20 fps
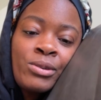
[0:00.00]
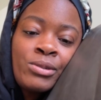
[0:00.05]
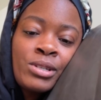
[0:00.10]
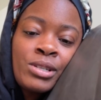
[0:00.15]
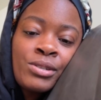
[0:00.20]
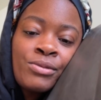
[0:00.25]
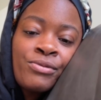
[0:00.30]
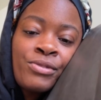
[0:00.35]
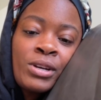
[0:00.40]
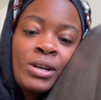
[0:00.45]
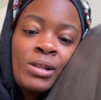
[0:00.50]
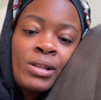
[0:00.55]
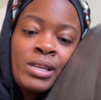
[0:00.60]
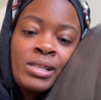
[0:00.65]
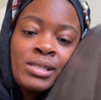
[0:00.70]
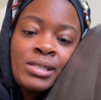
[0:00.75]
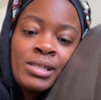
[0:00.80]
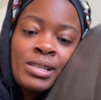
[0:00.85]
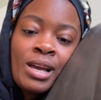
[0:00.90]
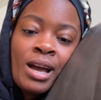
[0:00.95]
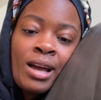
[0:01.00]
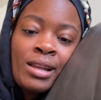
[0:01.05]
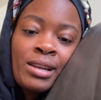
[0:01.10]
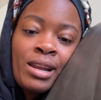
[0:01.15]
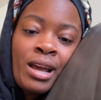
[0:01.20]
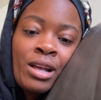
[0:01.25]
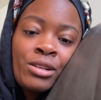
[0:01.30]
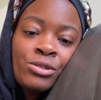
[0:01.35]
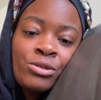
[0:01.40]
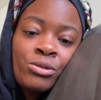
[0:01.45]
or you just feel it's
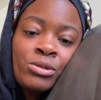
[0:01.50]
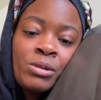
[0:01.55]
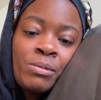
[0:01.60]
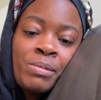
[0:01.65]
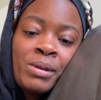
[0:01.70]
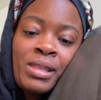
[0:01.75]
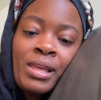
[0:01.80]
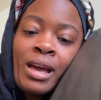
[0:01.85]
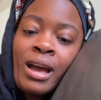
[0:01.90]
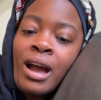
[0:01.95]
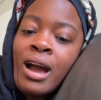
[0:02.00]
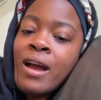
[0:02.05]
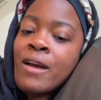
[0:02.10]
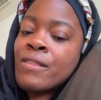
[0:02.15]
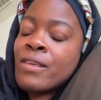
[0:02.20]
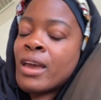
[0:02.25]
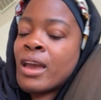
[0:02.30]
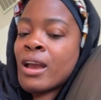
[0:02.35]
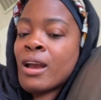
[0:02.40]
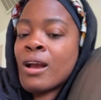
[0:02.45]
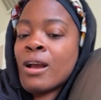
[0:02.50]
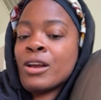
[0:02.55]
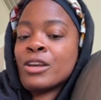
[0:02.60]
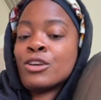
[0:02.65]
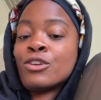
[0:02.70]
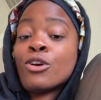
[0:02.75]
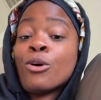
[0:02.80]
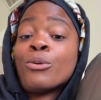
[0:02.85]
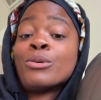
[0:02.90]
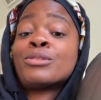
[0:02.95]
not natural to be that high in the air?
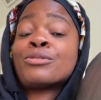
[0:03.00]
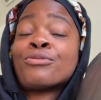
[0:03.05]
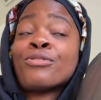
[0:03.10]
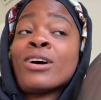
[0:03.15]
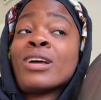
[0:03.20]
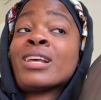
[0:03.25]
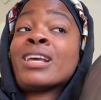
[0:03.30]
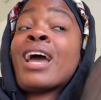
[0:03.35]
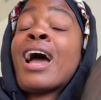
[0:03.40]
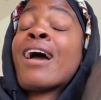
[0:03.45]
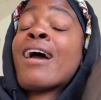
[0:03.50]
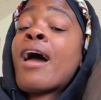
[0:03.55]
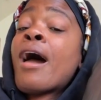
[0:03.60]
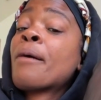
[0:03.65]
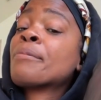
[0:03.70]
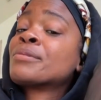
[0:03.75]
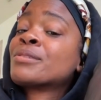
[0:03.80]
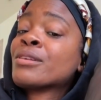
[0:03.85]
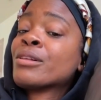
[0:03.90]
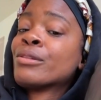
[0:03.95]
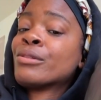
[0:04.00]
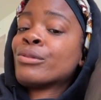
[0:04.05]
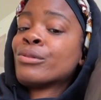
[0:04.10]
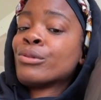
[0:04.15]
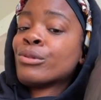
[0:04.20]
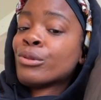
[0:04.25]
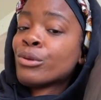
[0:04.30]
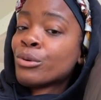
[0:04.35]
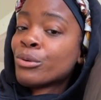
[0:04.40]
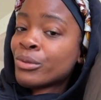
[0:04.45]
You know it's funny? I
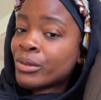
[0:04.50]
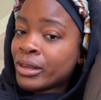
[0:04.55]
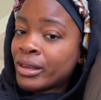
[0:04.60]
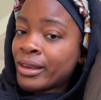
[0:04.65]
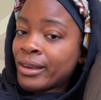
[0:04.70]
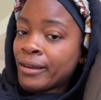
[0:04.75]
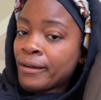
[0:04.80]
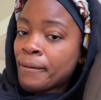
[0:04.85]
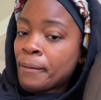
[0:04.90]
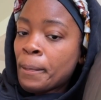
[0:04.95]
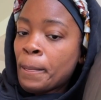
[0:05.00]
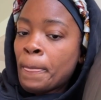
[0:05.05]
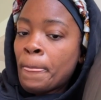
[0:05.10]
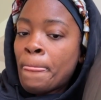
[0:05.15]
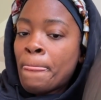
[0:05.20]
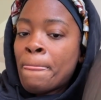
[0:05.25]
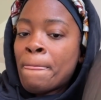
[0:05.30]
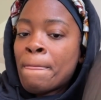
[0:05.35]
absolutely